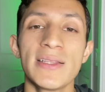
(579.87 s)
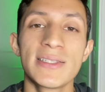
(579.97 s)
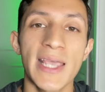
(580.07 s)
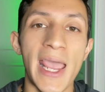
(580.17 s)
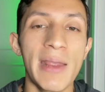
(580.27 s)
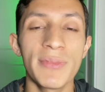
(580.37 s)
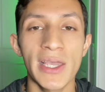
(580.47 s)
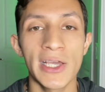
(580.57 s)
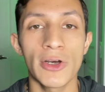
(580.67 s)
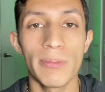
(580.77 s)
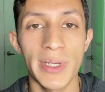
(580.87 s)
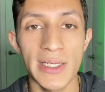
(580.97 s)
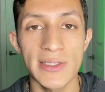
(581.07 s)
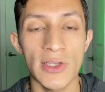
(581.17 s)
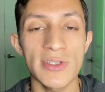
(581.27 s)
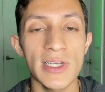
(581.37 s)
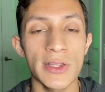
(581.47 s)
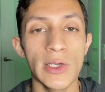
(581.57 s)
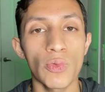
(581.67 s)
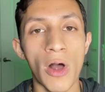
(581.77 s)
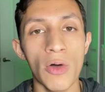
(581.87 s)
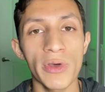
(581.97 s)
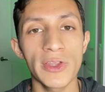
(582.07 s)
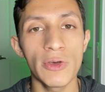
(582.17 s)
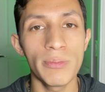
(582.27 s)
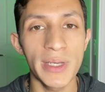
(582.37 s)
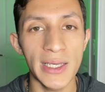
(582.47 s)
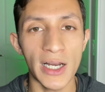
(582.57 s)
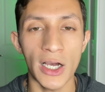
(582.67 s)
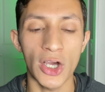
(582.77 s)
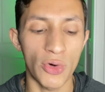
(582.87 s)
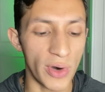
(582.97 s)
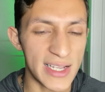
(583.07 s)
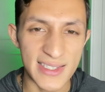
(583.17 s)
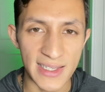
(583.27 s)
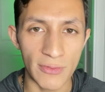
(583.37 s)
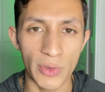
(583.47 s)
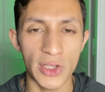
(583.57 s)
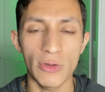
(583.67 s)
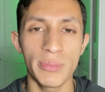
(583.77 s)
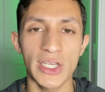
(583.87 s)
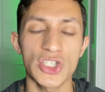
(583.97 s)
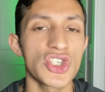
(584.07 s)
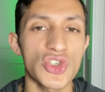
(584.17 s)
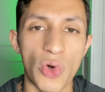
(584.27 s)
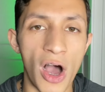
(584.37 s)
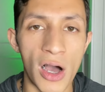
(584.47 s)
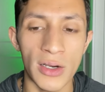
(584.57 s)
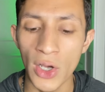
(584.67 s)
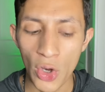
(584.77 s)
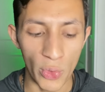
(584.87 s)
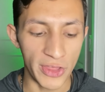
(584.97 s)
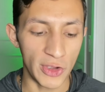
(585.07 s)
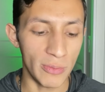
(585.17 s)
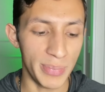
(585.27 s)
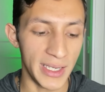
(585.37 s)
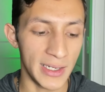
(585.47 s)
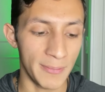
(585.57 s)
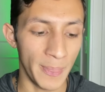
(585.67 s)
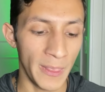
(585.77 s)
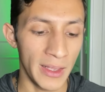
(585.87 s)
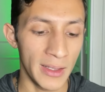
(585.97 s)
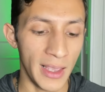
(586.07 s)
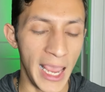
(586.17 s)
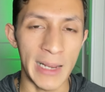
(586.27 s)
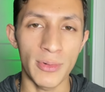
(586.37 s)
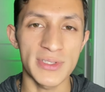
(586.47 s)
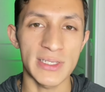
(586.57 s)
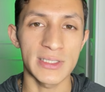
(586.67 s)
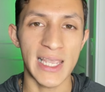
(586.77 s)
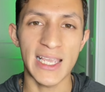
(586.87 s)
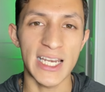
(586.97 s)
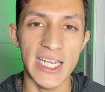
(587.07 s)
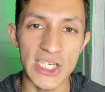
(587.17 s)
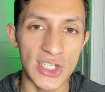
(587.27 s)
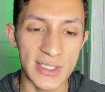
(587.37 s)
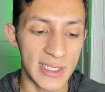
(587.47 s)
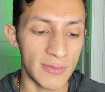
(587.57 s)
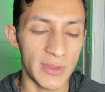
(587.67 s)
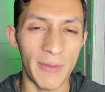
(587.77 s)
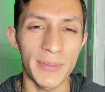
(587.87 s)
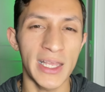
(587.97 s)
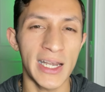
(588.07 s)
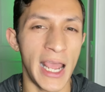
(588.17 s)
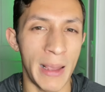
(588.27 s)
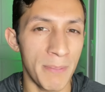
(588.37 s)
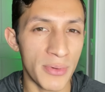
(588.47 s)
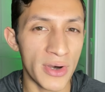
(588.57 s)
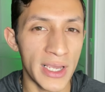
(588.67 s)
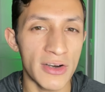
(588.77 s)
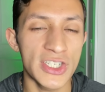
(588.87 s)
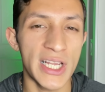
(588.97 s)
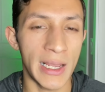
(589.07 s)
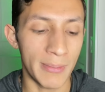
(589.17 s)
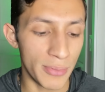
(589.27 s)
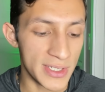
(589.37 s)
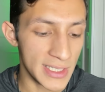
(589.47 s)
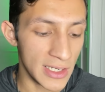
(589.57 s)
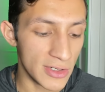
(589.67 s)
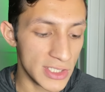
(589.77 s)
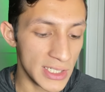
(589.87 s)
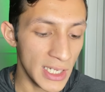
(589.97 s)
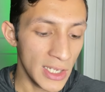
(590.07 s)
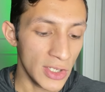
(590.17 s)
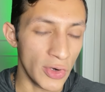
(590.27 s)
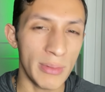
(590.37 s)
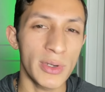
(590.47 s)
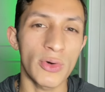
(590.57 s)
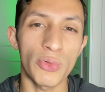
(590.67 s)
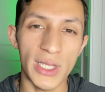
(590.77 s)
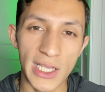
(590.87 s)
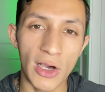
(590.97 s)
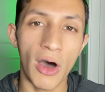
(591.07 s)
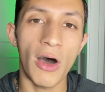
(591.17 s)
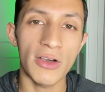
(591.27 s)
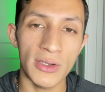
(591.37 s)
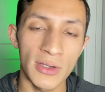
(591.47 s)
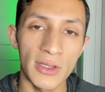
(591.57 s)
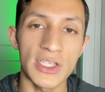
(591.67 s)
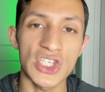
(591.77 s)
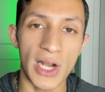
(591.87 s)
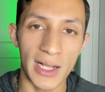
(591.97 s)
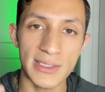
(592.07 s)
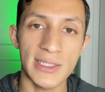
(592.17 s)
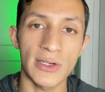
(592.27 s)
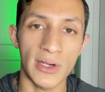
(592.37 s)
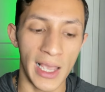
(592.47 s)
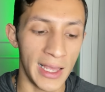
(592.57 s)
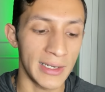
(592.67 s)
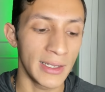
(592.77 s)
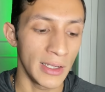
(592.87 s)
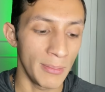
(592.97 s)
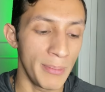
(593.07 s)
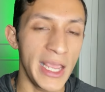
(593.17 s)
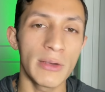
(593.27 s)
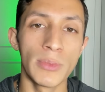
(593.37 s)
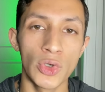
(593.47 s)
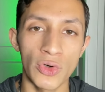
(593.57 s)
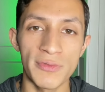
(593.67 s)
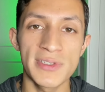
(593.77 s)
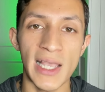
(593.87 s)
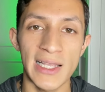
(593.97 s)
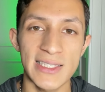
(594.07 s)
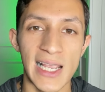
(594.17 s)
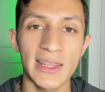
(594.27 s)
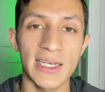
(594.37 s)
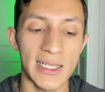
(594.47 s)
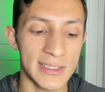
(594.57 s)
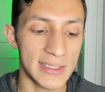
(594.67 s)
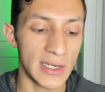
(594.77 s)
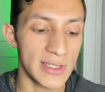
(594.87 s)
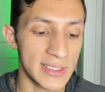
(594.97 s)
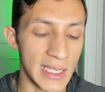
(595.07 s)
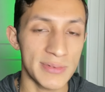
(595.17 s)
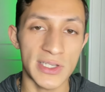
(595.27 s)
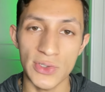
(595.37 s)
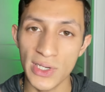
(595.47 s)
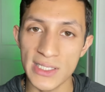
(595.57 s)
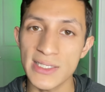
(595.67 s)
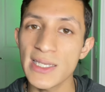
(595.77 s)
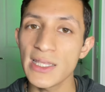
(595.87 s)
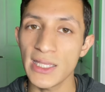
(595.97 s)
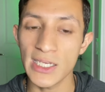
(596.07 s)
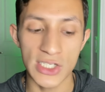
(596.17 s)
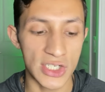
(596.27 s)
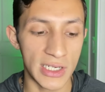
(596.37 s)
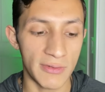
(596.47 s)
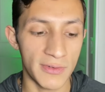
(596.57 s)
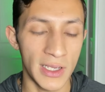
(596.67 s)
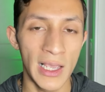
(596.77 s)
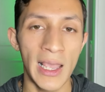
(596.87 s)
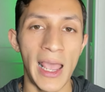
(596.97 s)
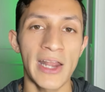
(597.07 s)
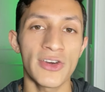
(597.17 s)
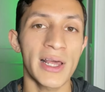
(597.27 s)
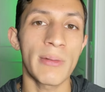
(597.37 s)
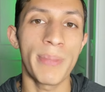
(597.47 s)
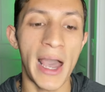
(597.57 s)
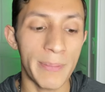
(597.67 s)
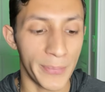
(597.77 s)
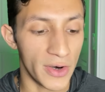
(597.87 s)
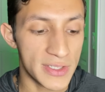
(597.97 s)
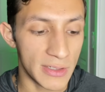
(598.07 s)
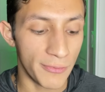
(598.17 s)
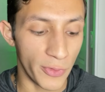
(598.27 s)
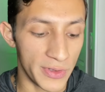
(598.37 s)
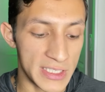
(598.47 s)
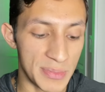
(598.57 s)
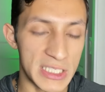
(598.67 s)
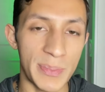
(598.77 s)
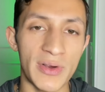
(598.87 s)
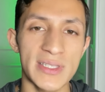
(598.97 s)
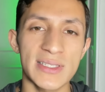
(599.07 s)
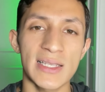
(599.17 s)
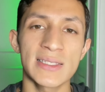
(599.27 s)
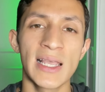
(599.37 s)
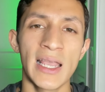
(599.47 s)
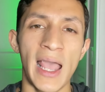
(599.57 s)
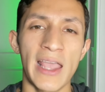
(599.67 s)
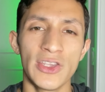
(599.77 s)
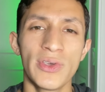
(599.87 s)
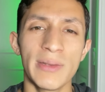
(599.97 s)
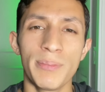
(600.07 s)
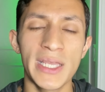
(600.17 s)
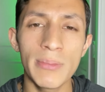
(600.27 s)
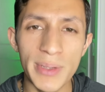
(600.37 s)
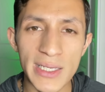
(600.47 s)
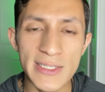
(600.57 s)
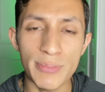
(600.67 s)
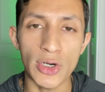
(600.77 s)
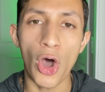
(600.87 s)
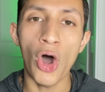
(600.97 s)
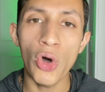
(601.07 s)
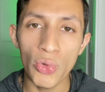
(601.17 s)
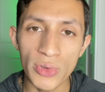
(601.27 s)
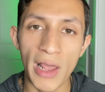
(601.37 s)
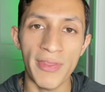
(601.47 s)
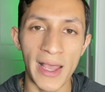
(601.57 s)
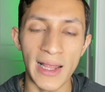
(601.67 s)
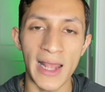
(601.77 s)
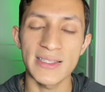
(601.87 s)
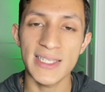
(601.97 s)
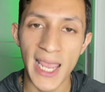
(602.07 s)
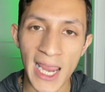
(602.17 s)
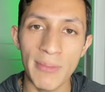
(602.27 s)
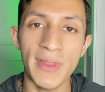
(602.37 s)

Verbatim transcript: tame the inner beast. There's nothing wrong with you being aggressive, with you being strong, with you being able to take initiative. I'm getting emperor energy, empress energy. You're able to really call the shots here and make moves and take the necessary steps and you can see things shift. And you're not a bad person for this, but Spirit says, you can be a beast, but own that and tame